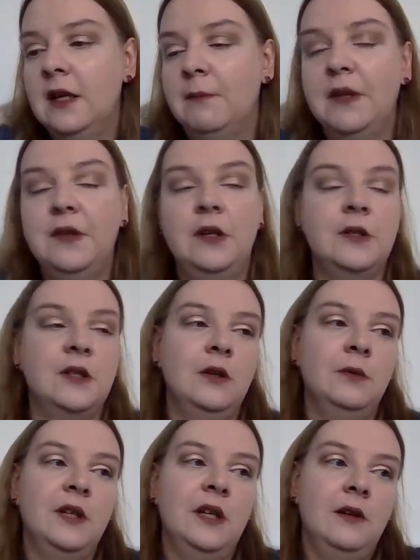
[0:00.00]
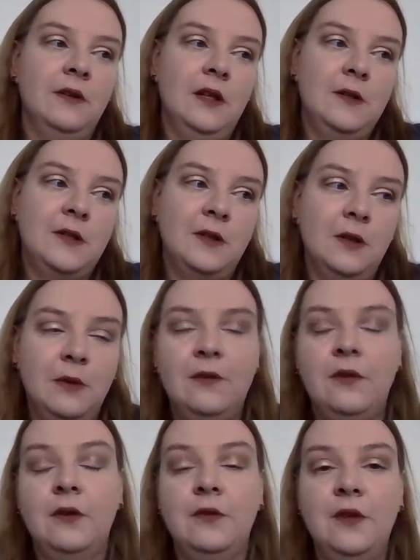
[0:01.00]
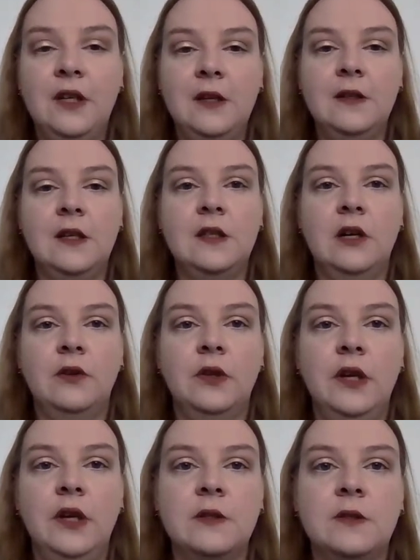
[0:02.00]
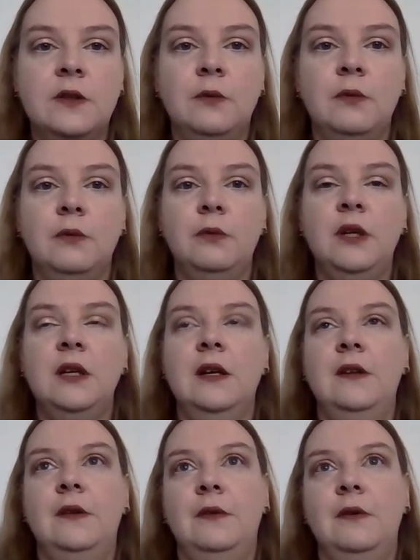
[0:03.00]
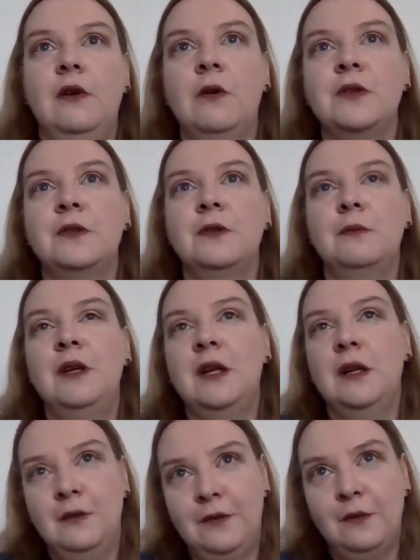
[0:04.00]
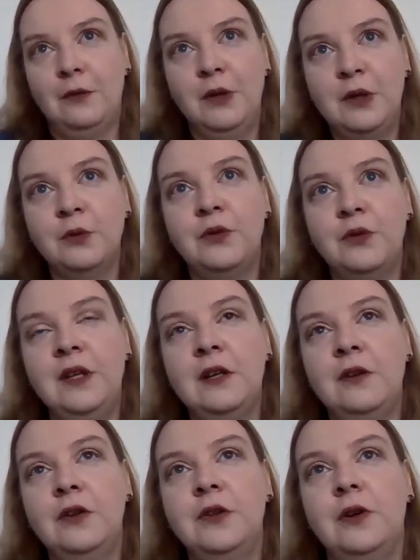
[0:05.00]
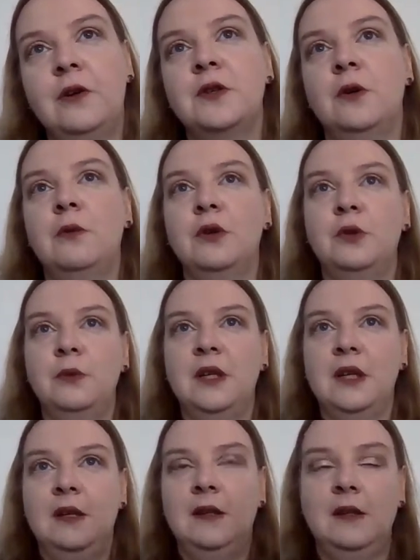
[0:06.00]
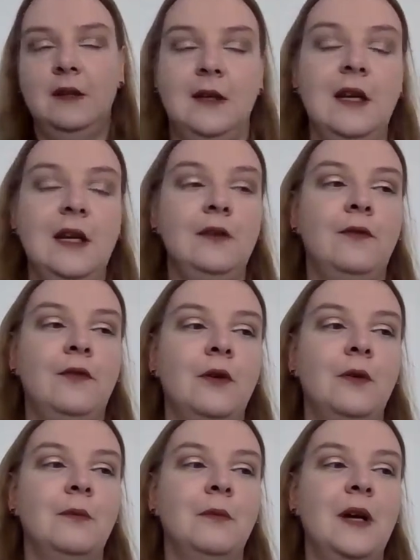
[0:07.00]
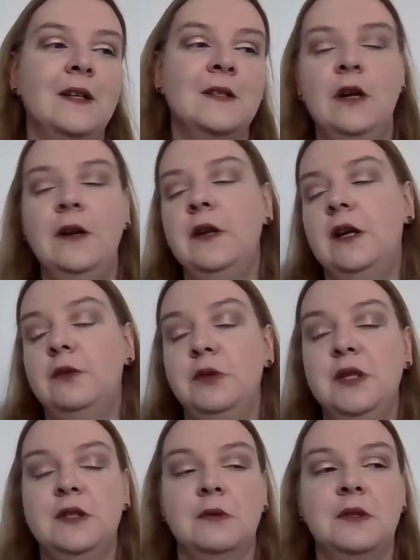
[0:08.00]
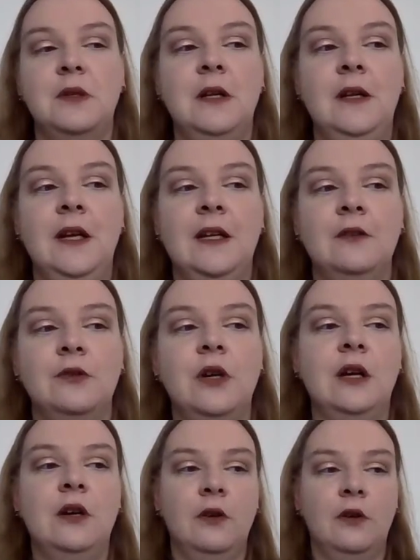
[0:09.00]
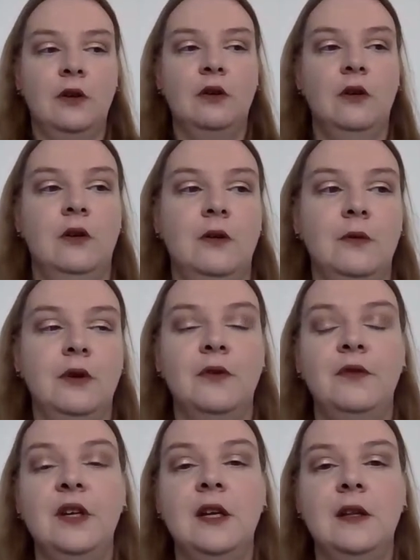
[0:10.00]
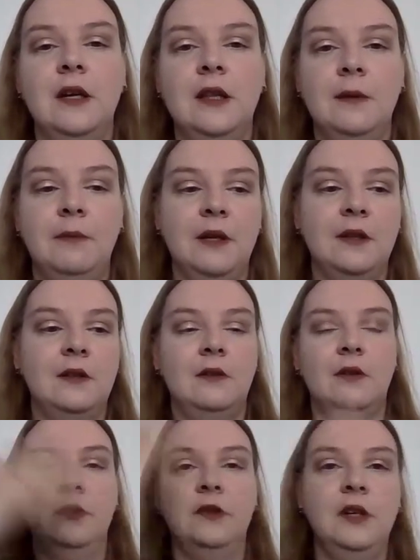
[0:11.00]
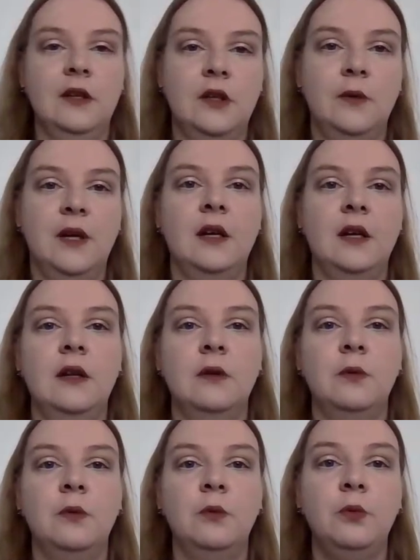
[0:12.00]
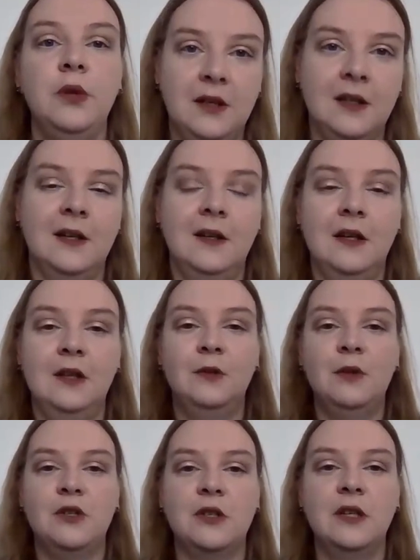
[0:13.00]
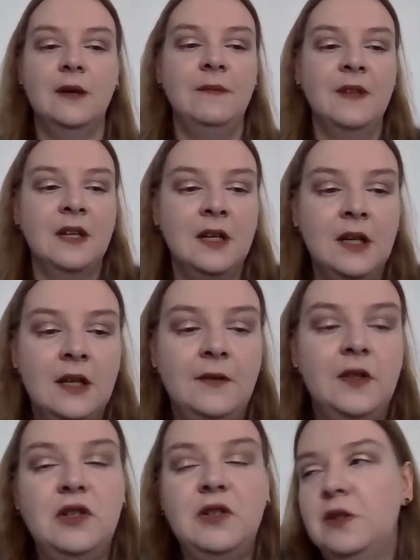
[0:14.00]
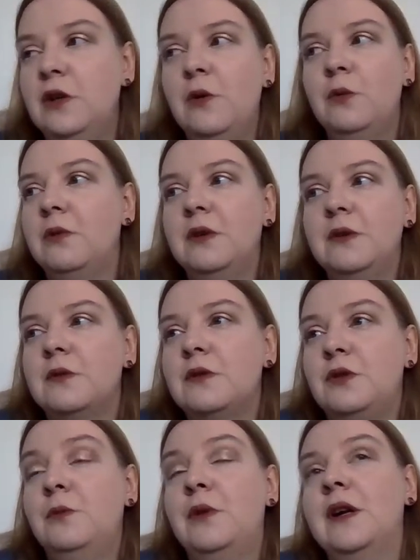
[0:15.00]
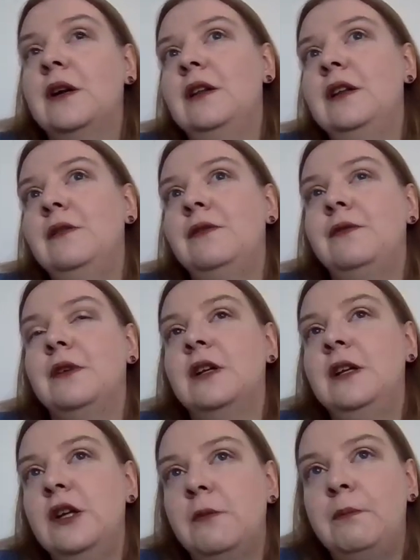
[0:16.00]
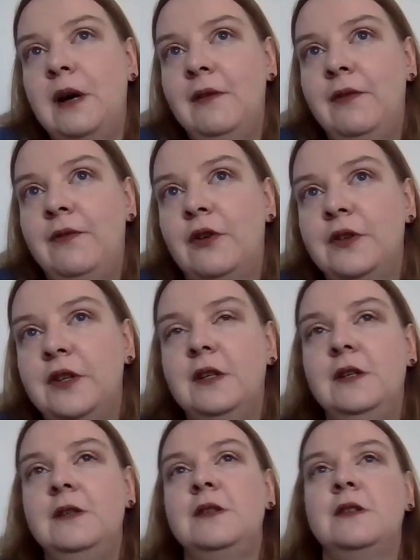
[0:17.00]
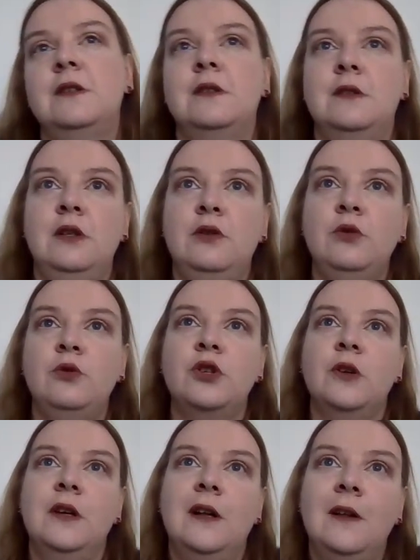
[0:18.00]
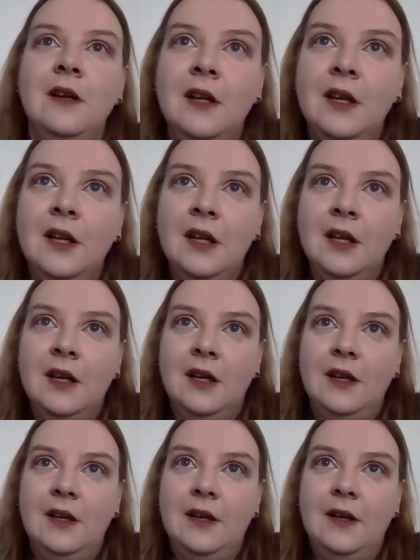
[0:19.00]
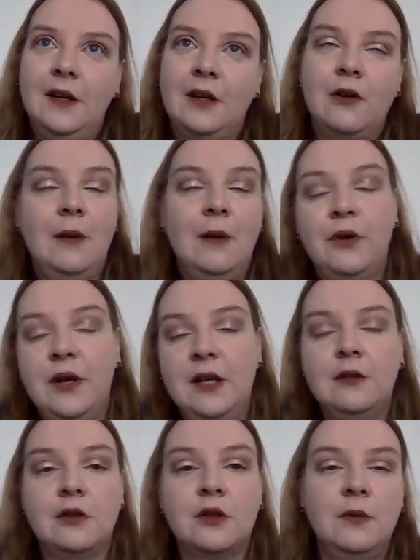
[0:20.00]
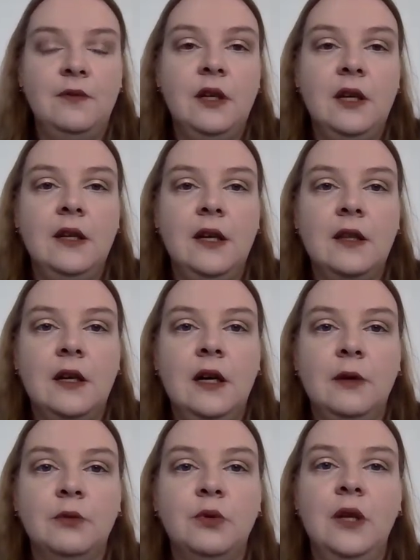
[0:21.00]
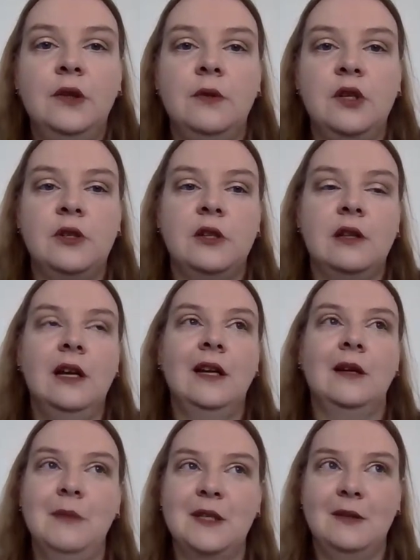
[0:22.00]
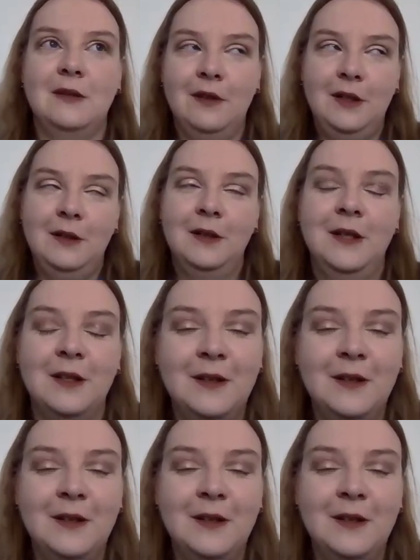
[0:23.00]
But there is no info on Wikidata on that. So we could think not also what we can gain from external resources like DraCor or Wikidata, but on the other way, how we can enrich them. There is no super clear path for the institutional collaborators with Wikidata, how to enrich it like massively.